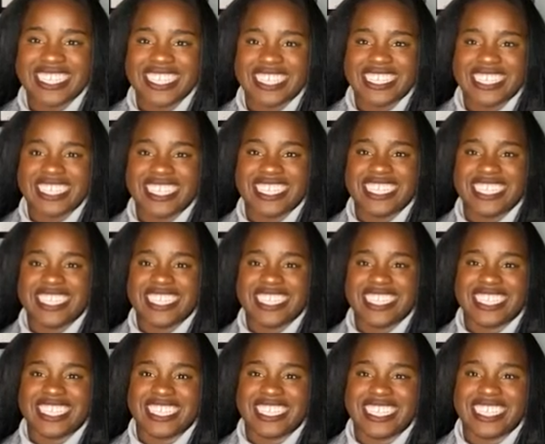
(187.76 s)

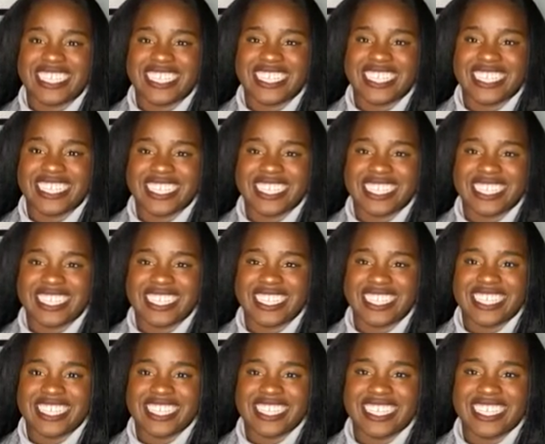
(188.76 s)

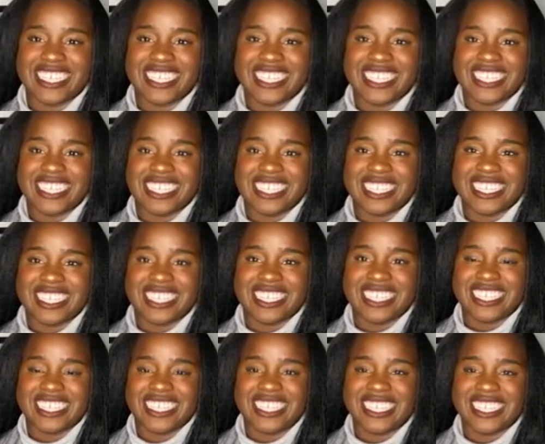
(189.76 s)

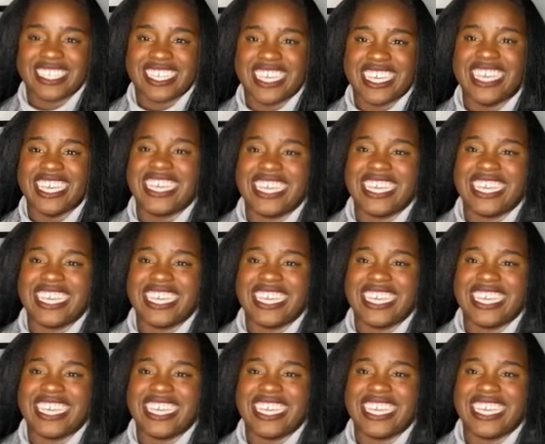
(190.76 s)
The person shown says nothing.